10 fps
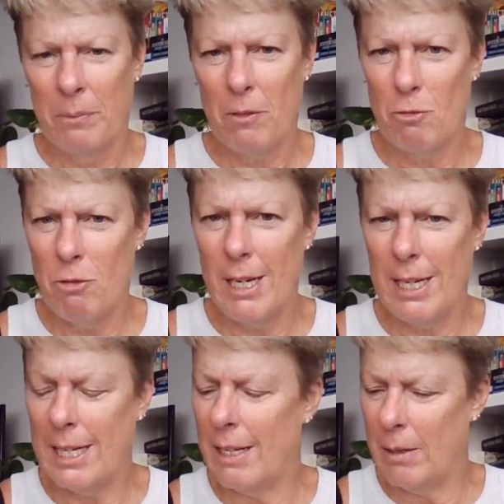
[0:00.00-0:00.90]

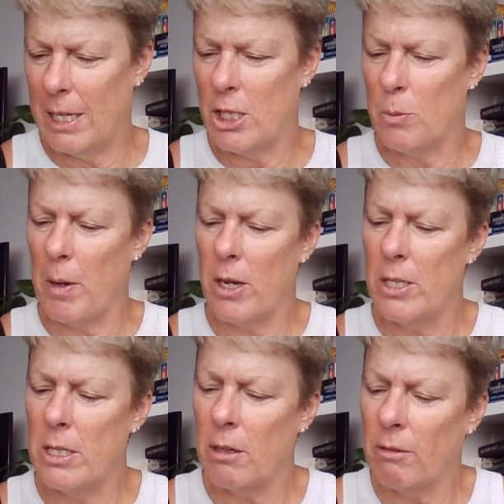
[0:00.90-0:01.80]
really
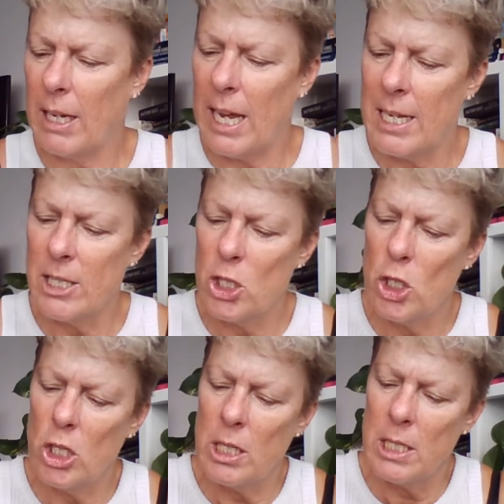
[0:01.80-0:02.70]
exposed in regards
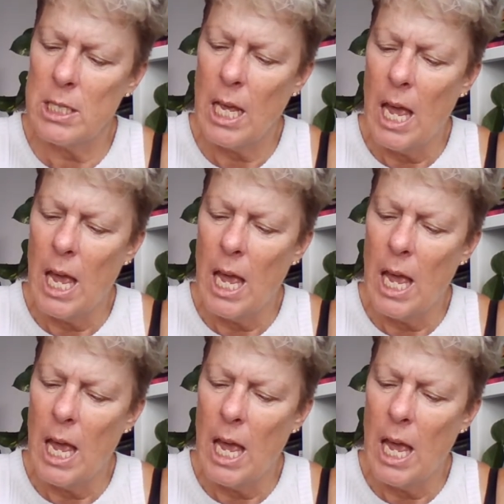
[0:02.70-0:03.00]
to this.